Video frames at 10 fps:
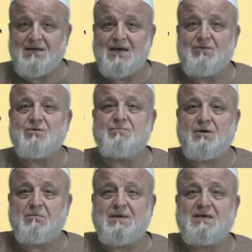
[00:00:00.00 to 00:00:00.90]
He will
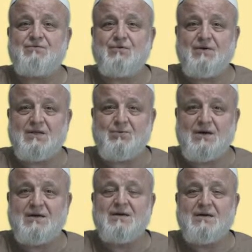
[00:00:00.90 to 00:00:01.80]
probably give you a
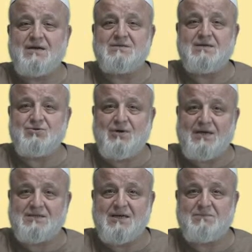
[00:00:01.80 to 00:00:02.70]
fatwa. He says you're
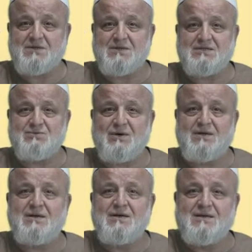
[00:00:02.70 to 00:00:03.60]
exempt in this
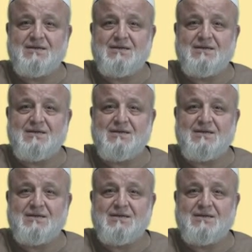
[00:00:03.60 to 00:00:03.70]
one,